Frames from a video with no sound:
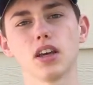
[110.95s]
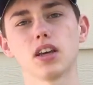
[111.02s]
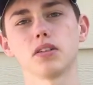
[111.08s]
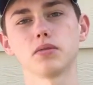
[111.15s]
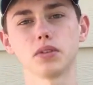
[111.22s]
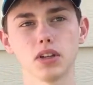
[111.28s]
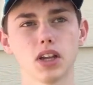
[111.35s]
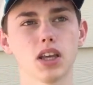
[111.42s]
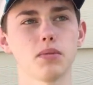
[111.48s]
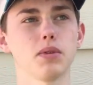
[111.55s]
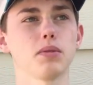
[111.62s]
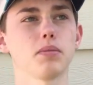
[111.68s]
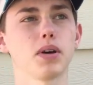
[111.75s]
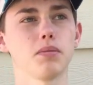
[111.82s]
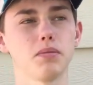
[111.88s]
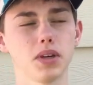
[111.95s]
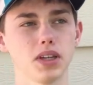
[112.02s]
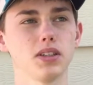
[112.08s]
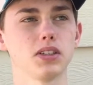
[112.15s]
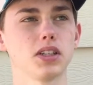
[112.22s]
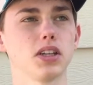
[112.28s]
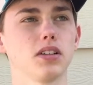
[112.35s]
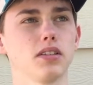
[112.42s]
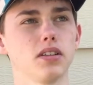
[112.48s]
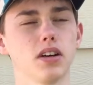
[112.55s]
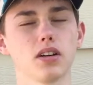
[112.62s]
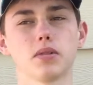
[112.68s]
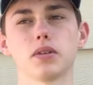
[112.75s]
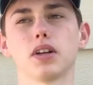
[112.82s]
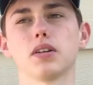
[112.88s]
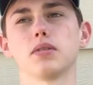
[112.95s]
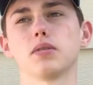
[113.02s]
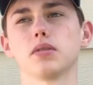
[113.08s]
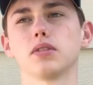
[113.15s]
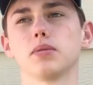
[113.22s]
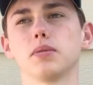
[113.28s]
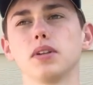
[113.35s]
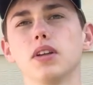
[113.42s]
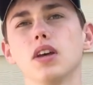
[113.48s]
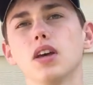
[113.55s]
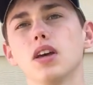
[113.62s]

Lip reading: and renaming my main channel, The Awkward Outdoorsman,